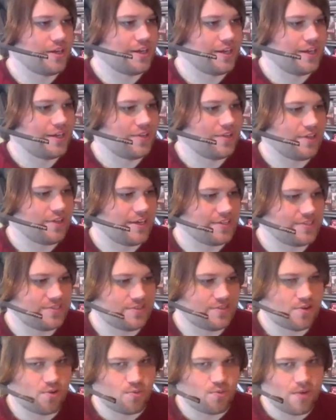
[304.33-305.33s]
less
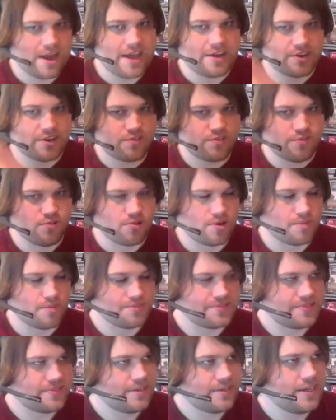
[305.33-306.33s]
erratic
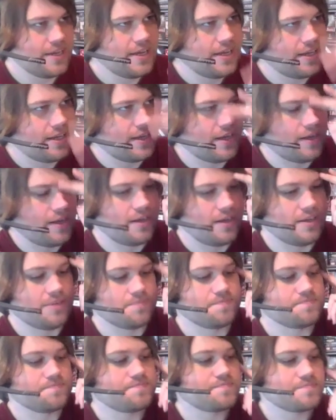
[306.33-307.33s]
forms.
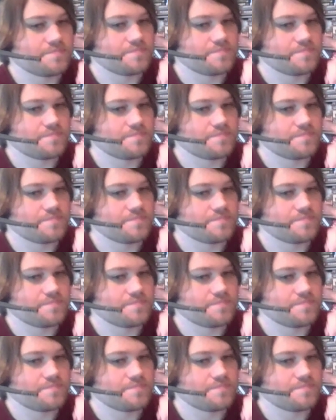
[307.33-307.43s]
Um,